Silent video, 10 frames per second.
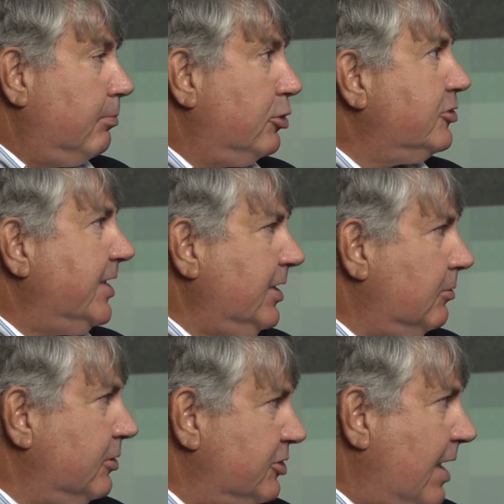
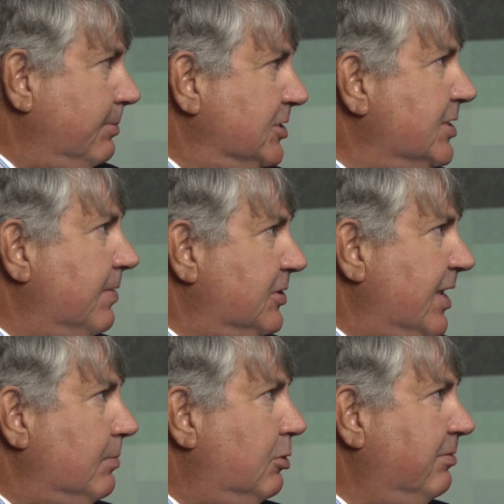particular topics on the
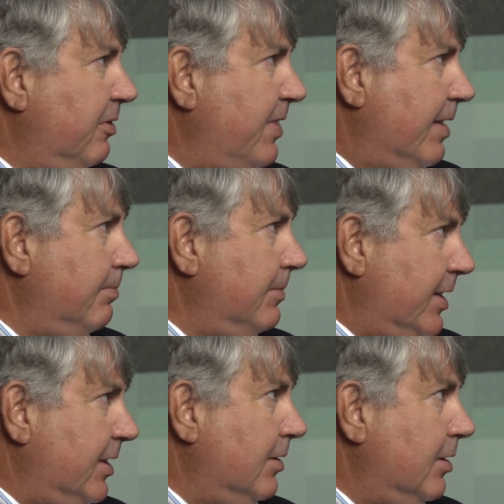table for that
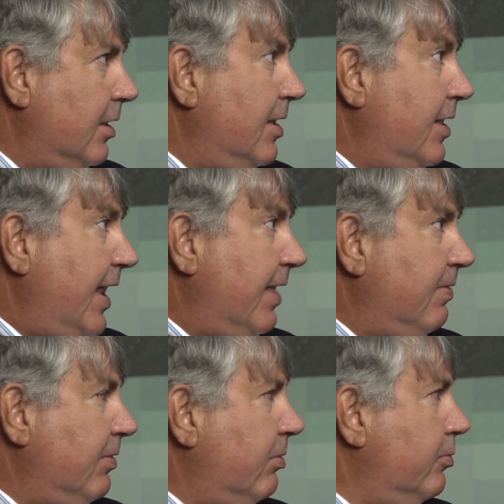meeting.
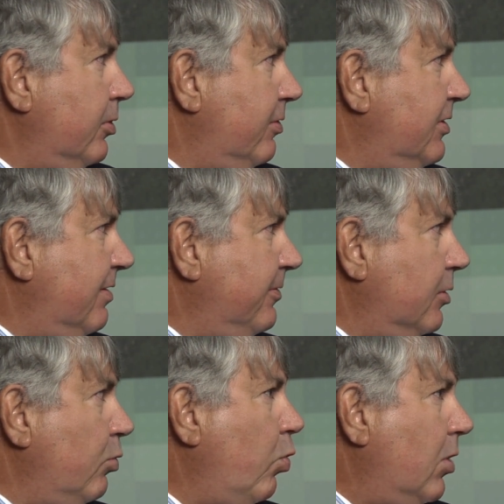And then through the
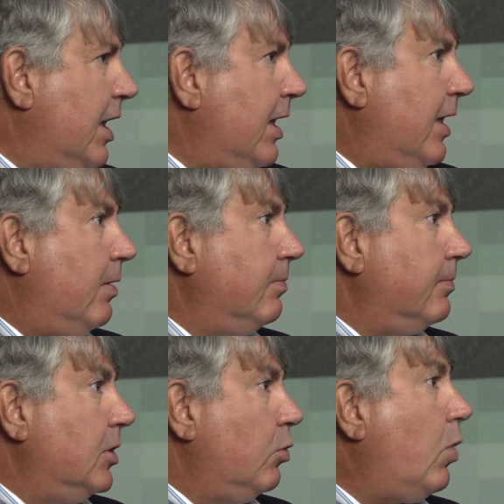different
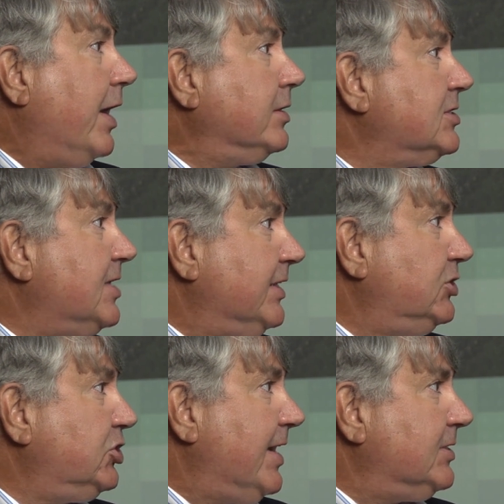wireside
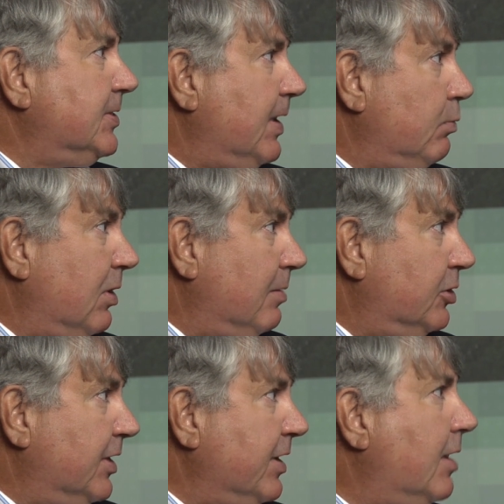chats, they were
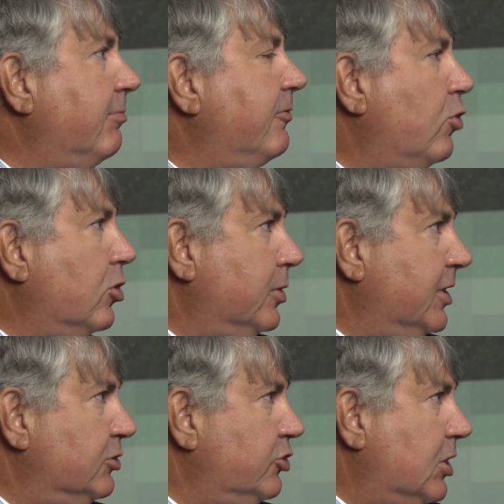able to come
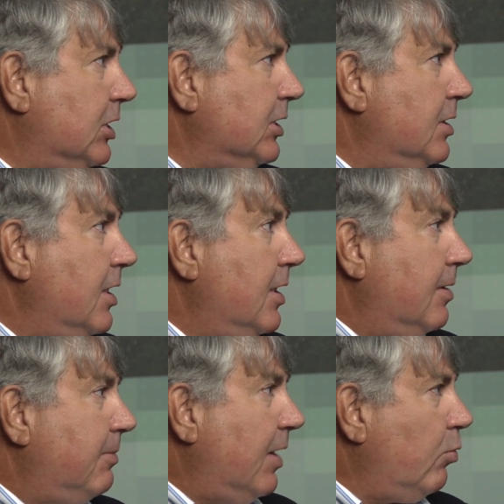forward and talk.
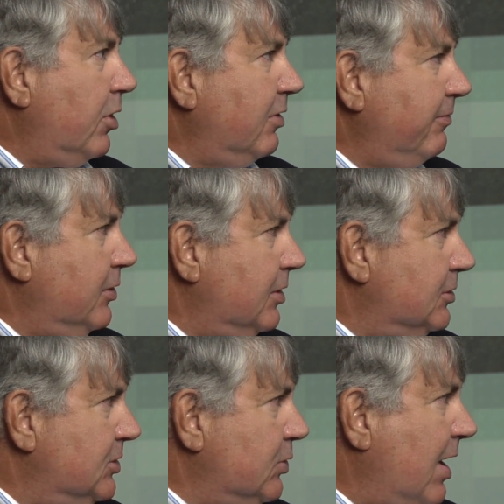But I wonder if you could
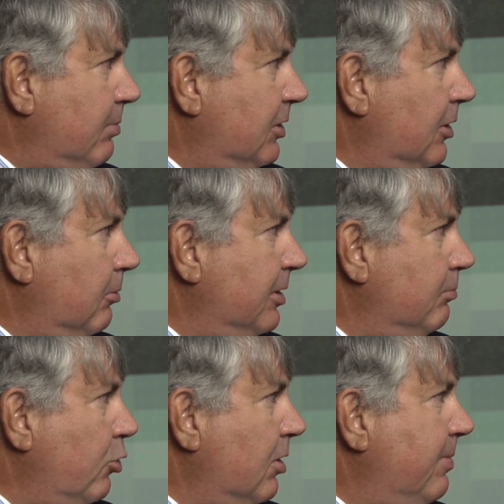describe a little
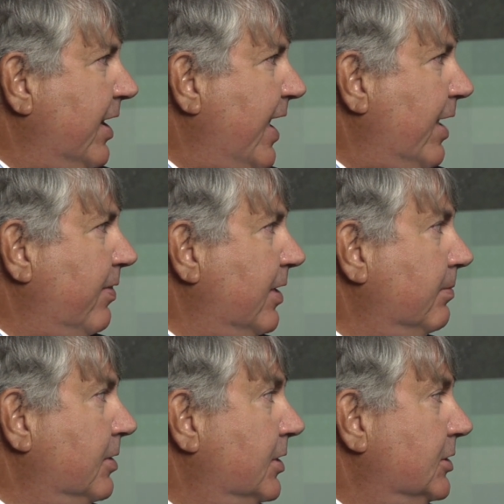bit more about how
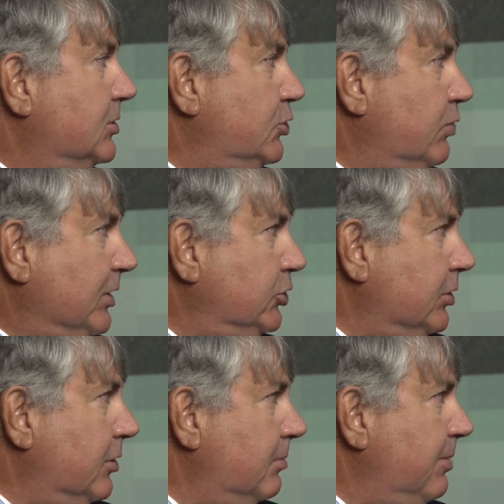the
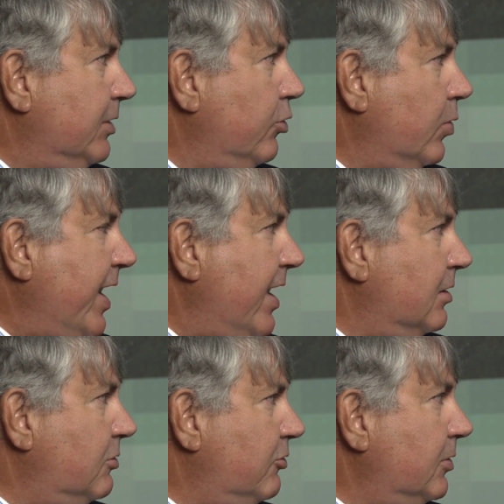structure could be
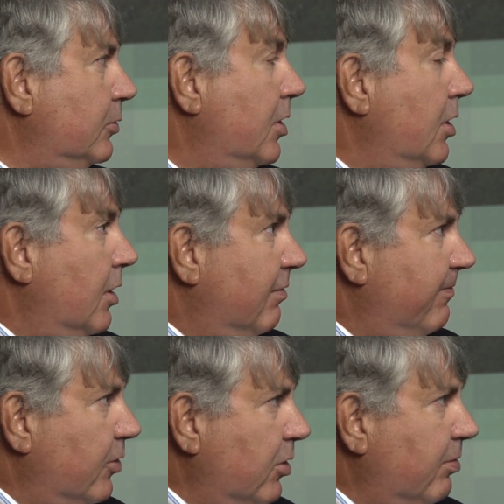created to
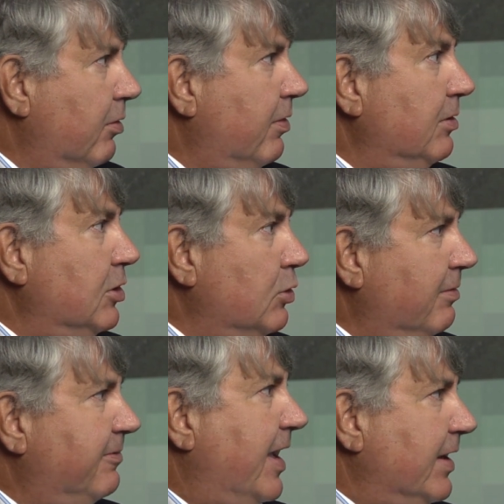further the
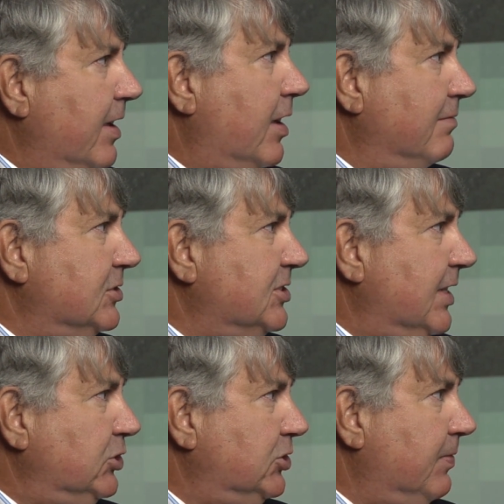unified
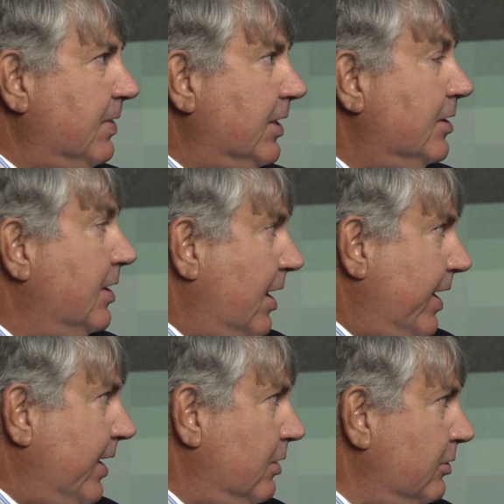conversation that
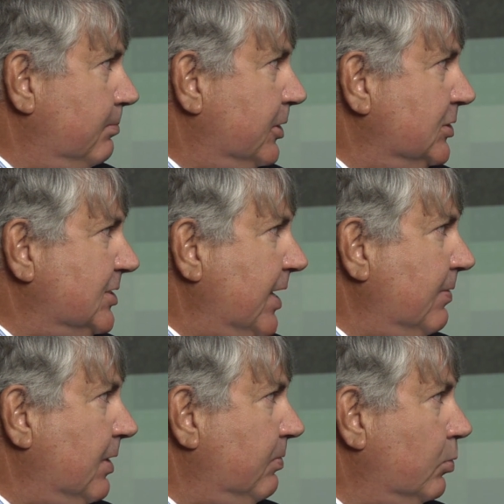I hear you both
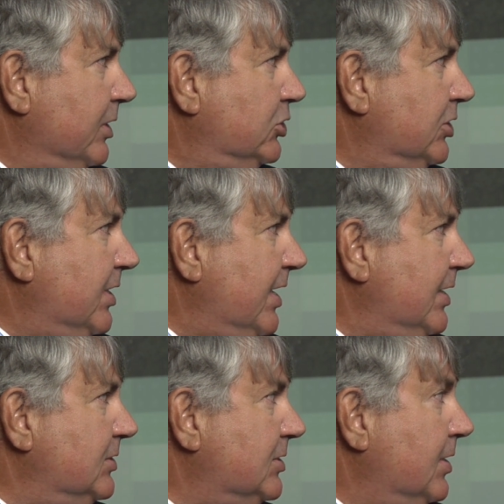saying that the region
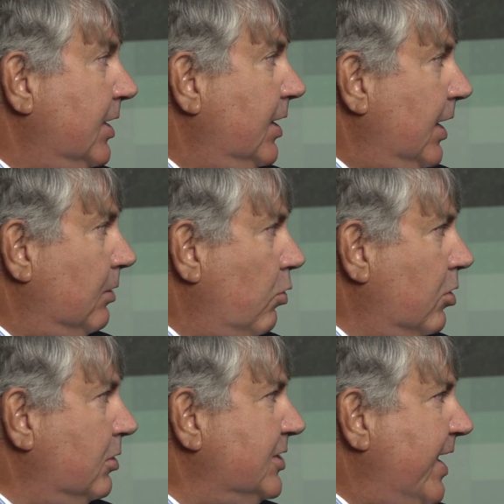needs in
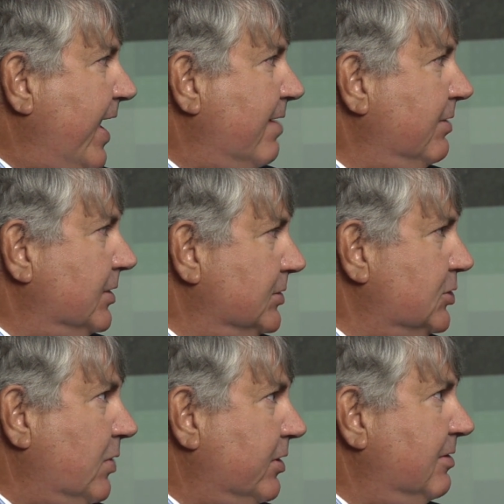order to have a
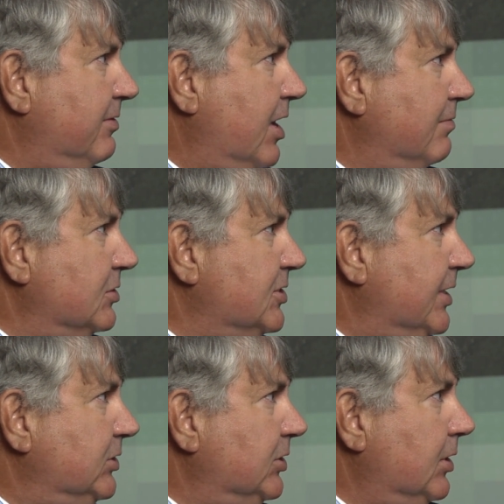constructive
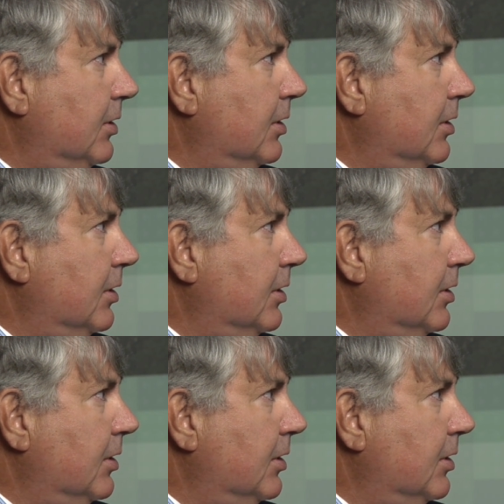conversation.